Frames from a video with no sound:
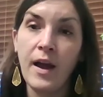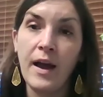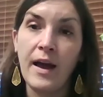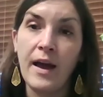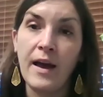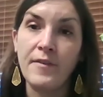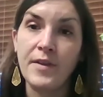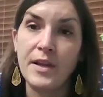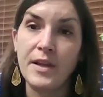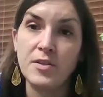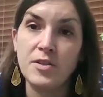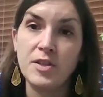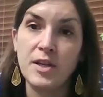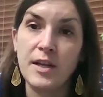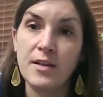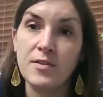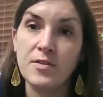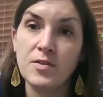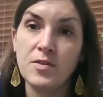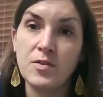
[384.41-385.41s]
having a
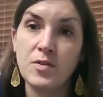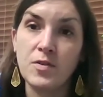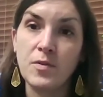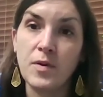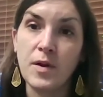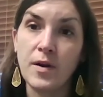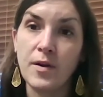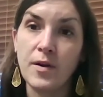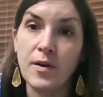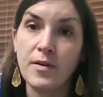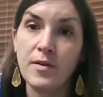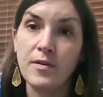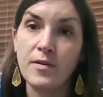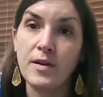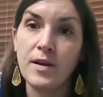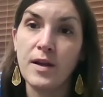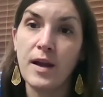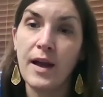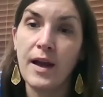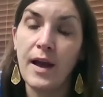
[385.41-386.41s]
chance to
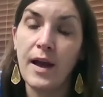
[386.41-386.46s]
earn